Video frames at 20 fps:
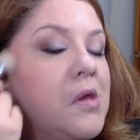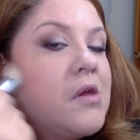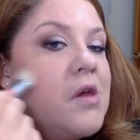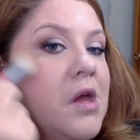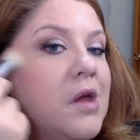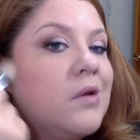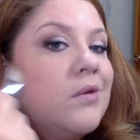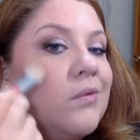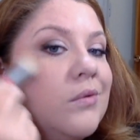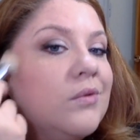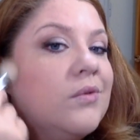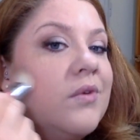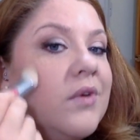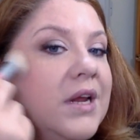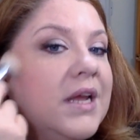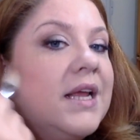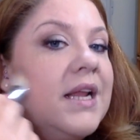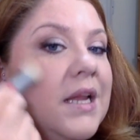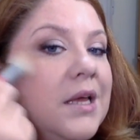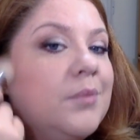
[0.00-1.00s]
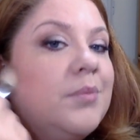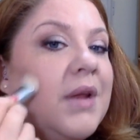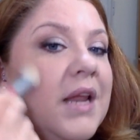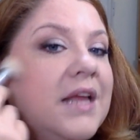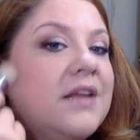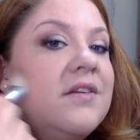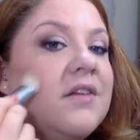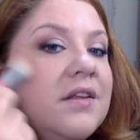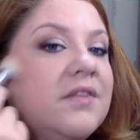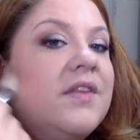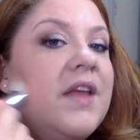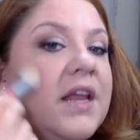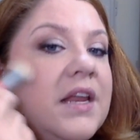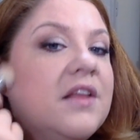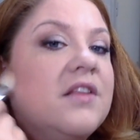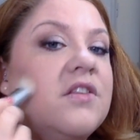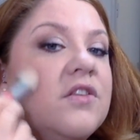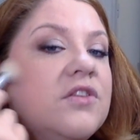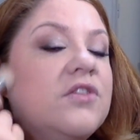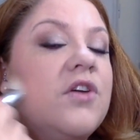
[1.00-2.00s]
and really blending that
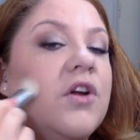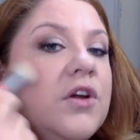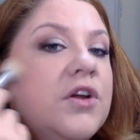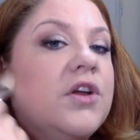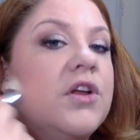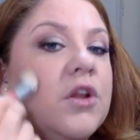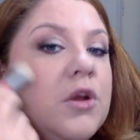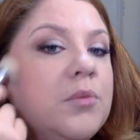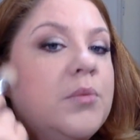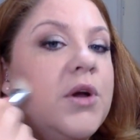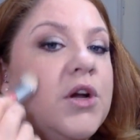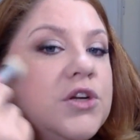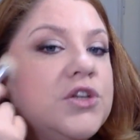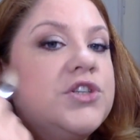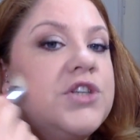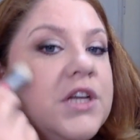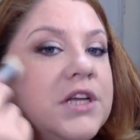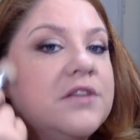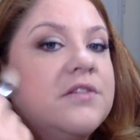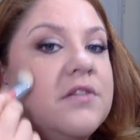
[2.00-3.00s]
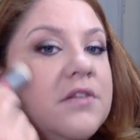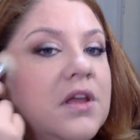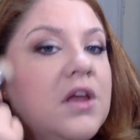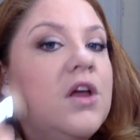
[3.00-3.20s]
in circular motions,